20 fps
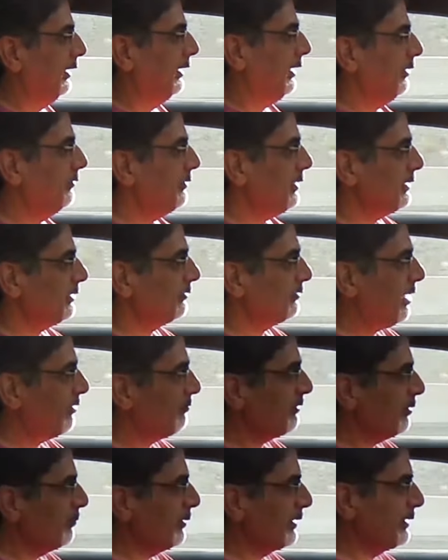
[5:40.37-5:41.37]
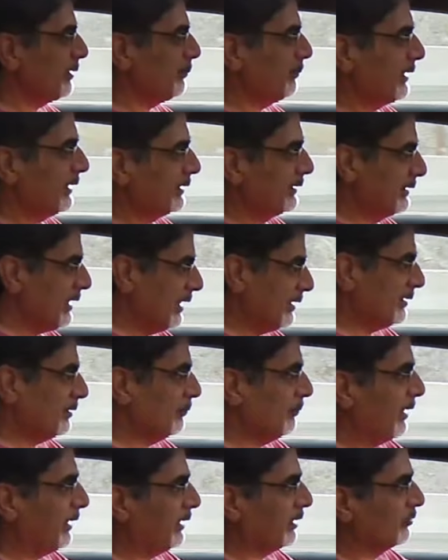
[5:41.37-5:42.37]
There is a rev limiter, but it doesn't
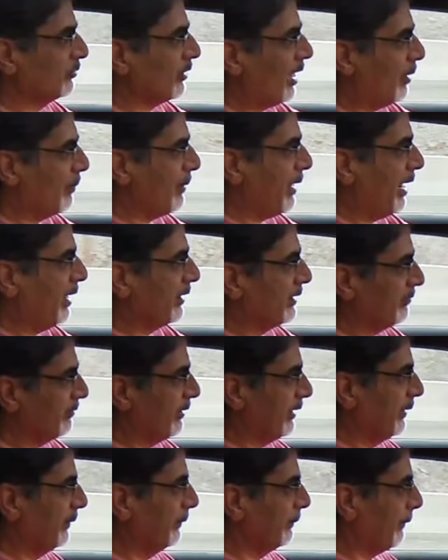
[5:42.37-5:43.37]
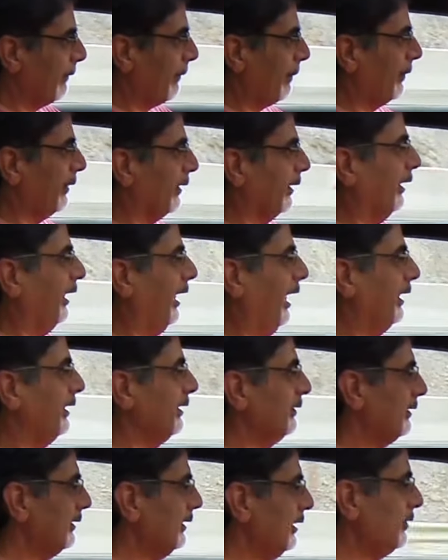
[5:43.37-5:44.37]
make a drama out of it. And
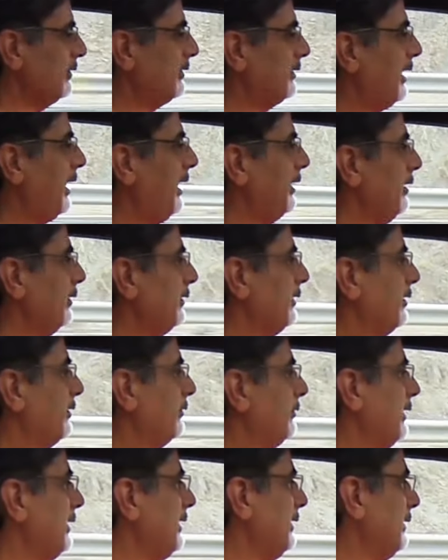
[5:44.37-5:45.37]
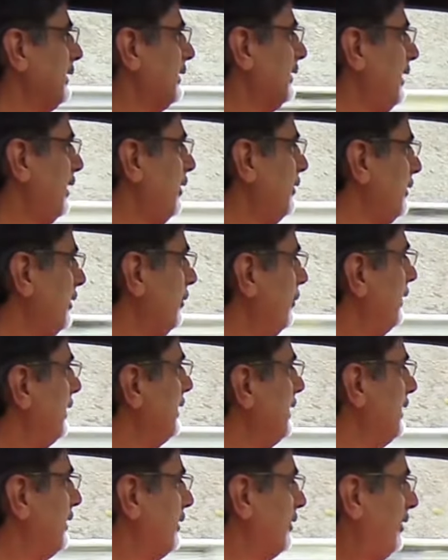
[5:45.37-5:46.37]
there's a little sign on the screen. It just tells you when you
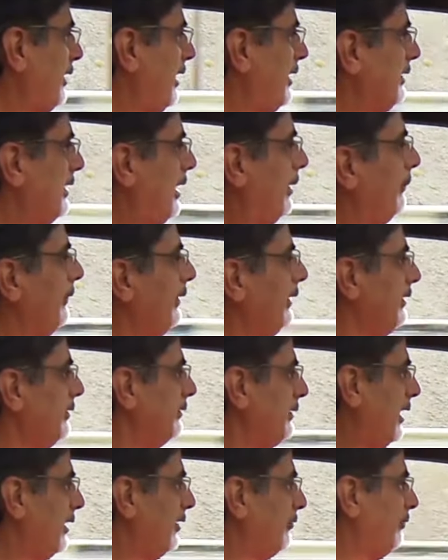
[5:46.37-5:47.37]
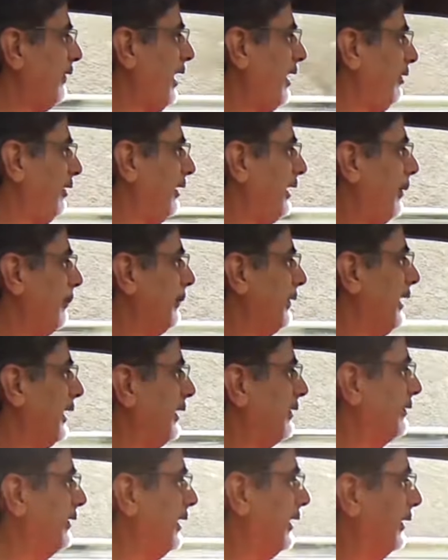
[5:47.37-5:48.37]
need to change up. Starts flashing up the
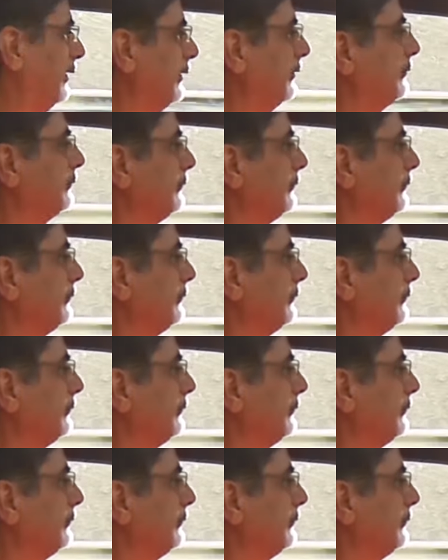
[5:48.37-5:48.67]
next gear.